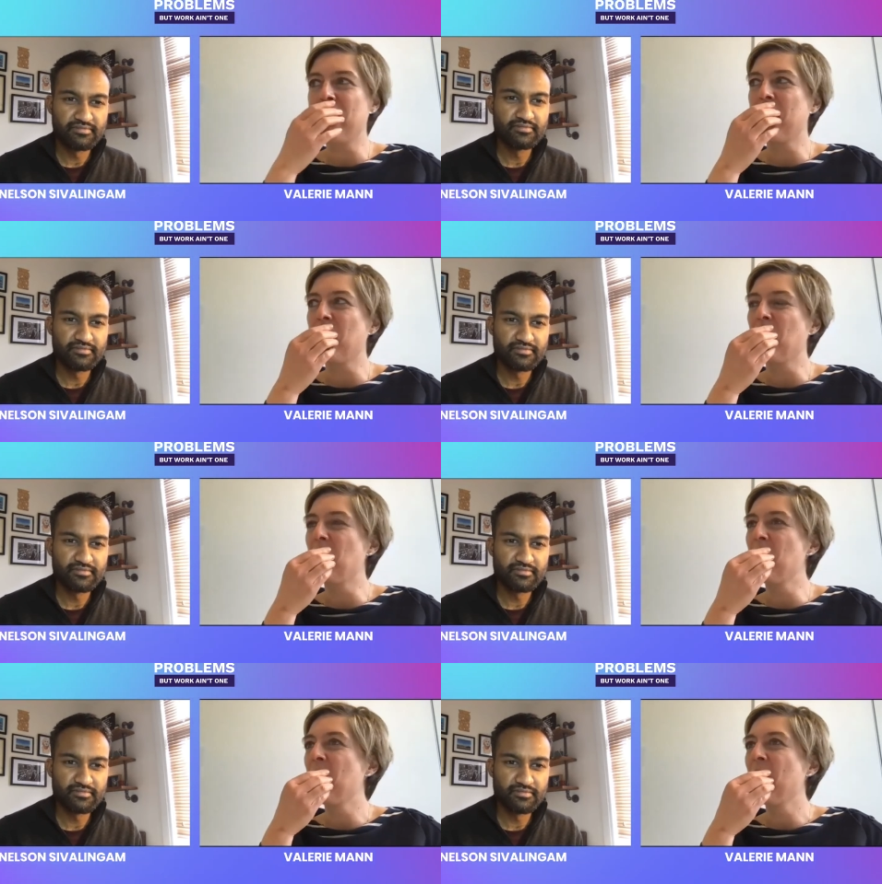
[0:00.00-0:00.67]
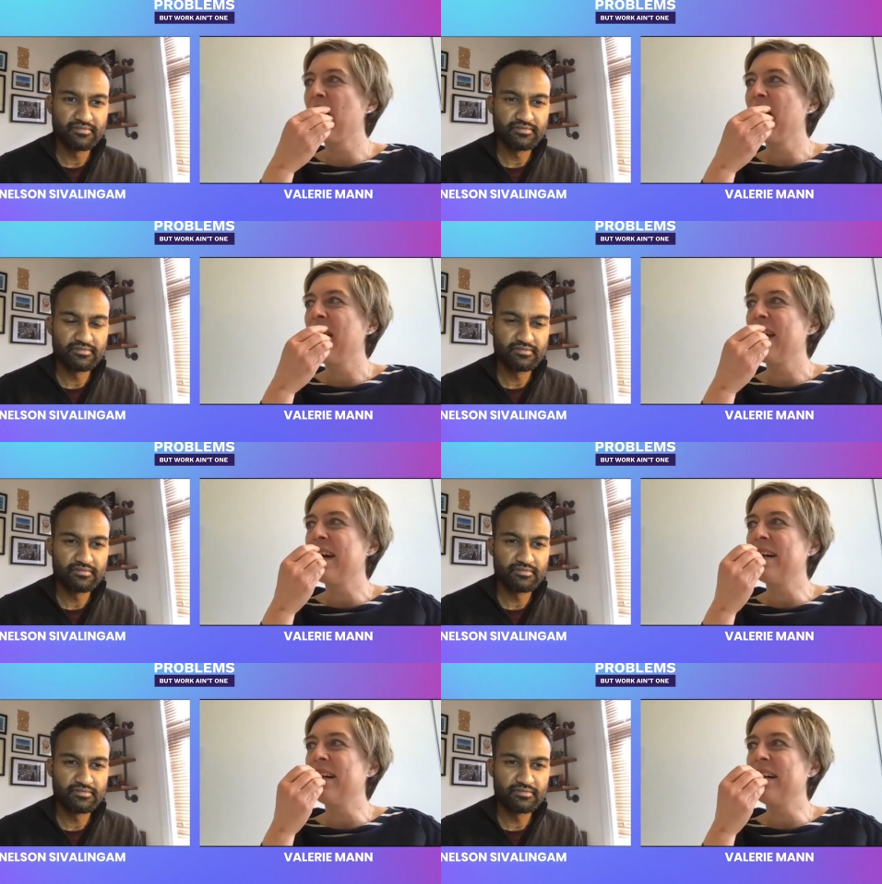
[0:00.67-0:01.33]
Speaker 1: So
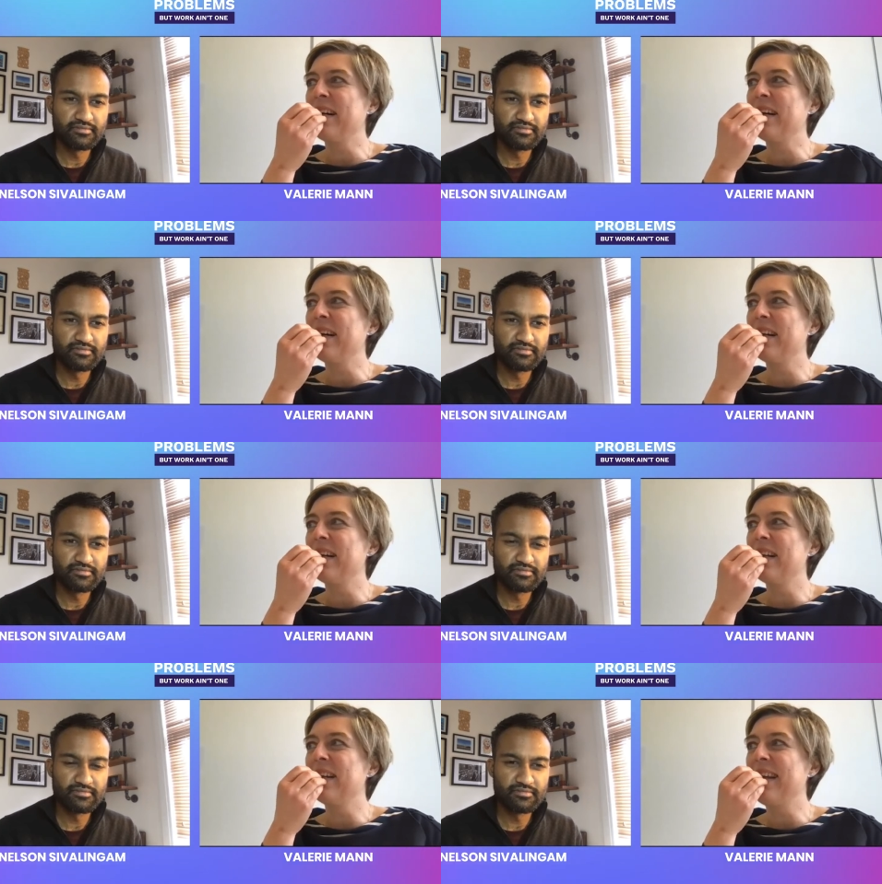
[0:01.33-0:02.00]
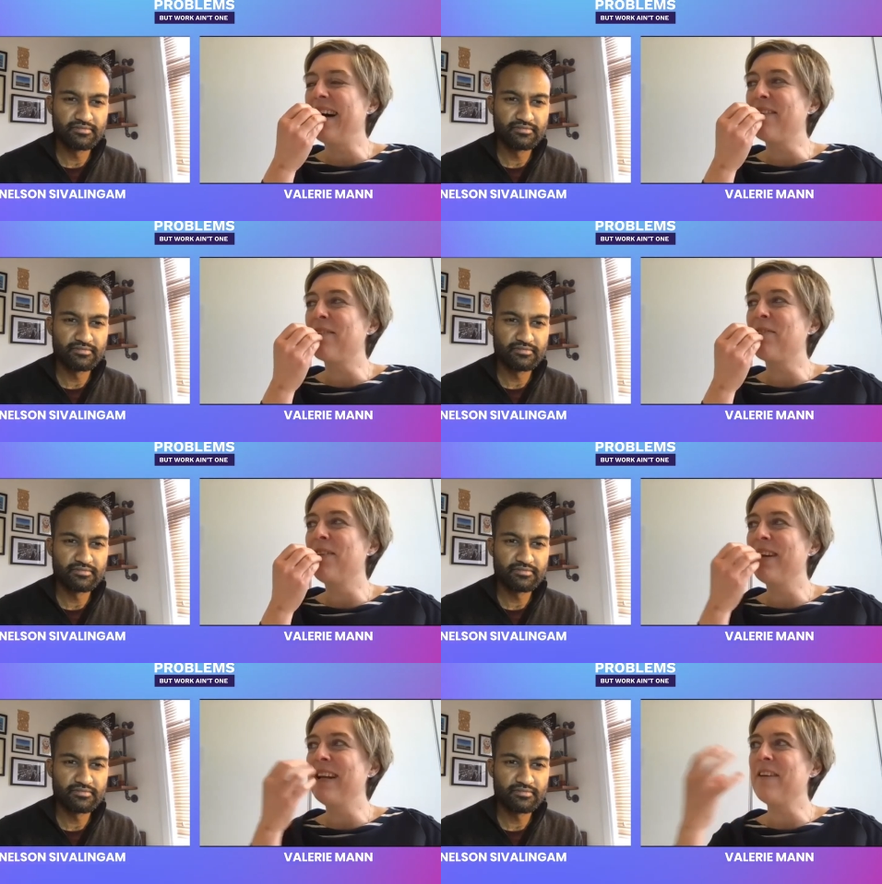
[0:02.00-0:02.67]
uh, that's
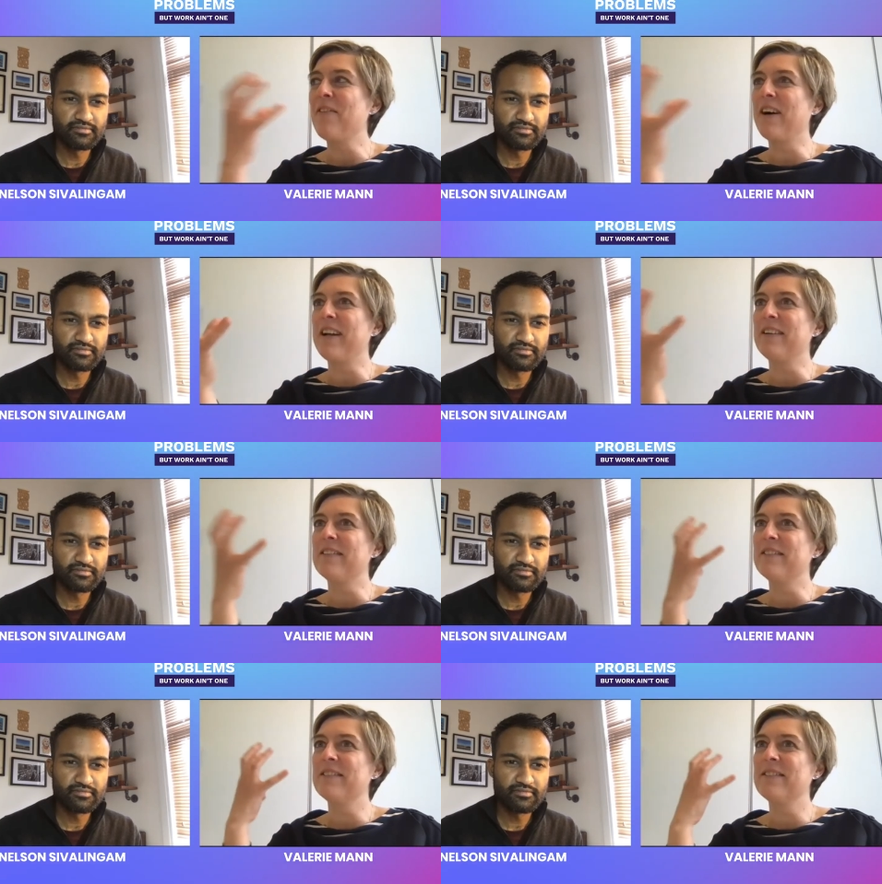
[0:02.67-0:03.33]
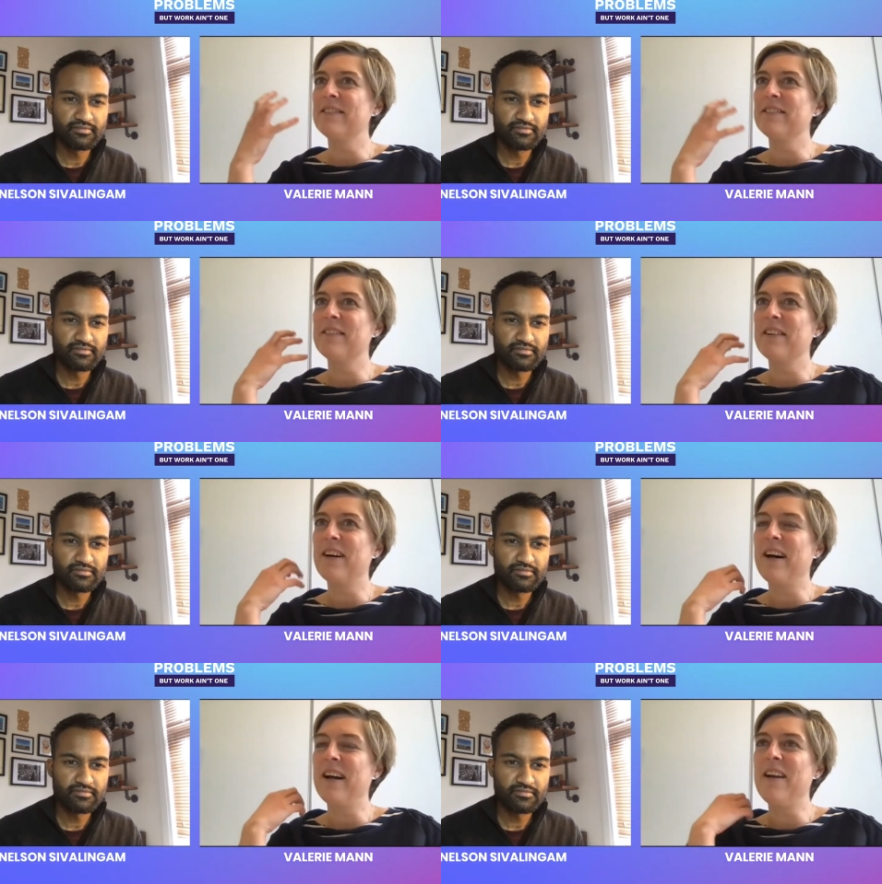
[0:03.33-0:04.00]
really when
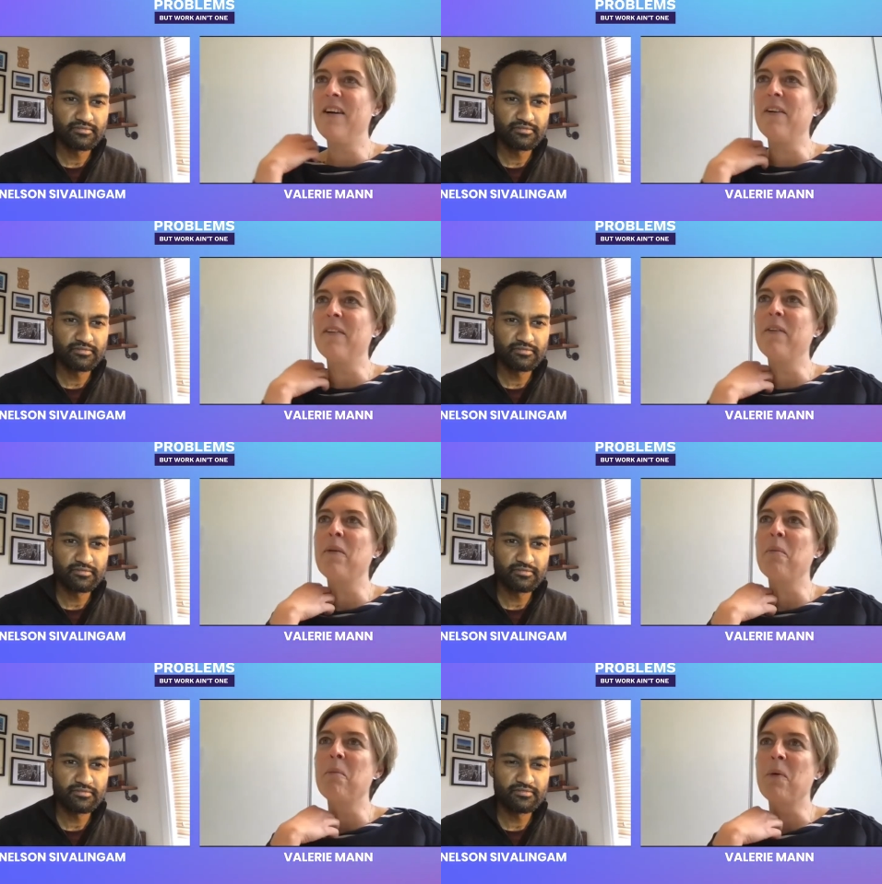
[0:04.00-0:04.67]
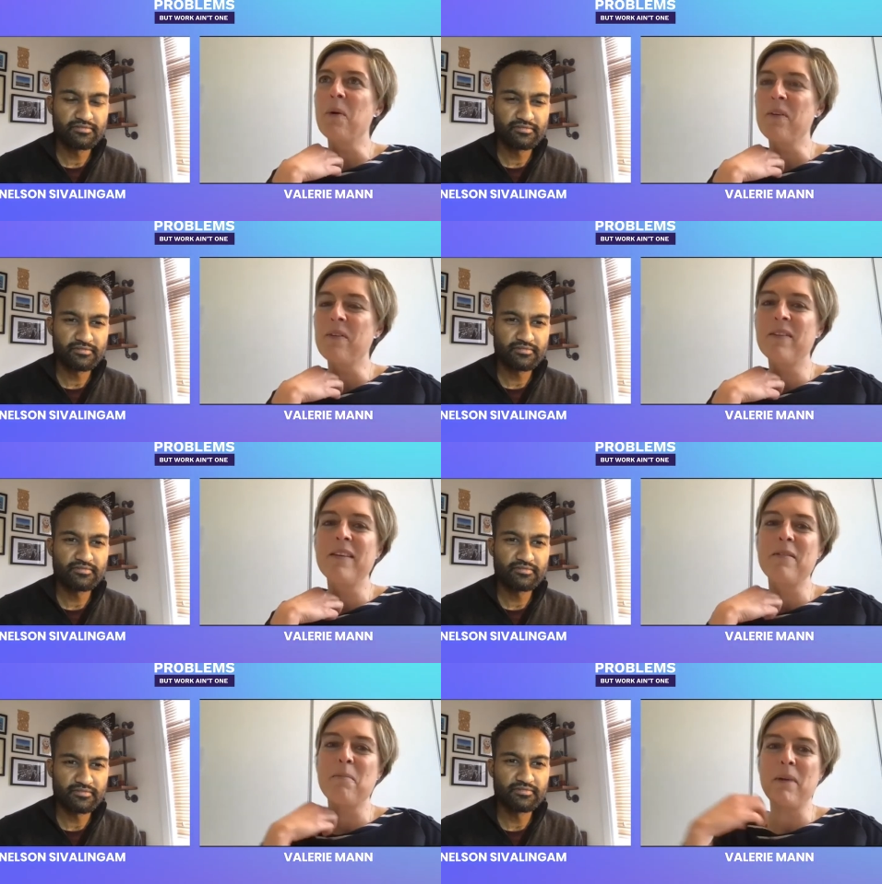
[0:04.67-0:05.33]
I learn the most
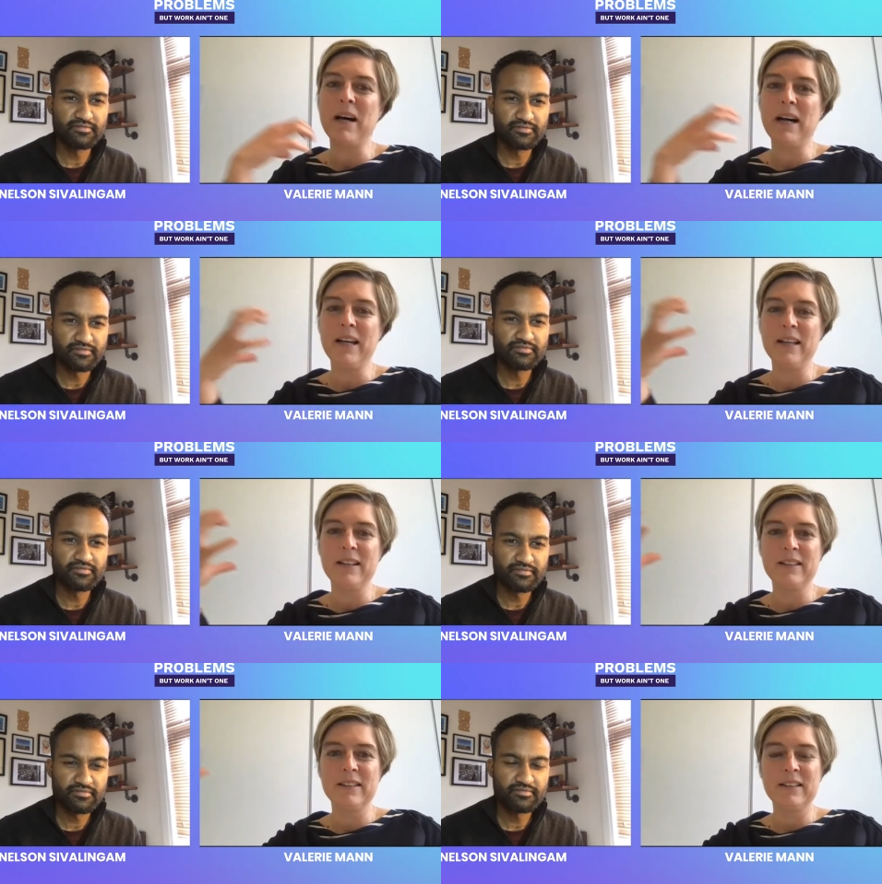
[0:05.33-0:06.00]
is by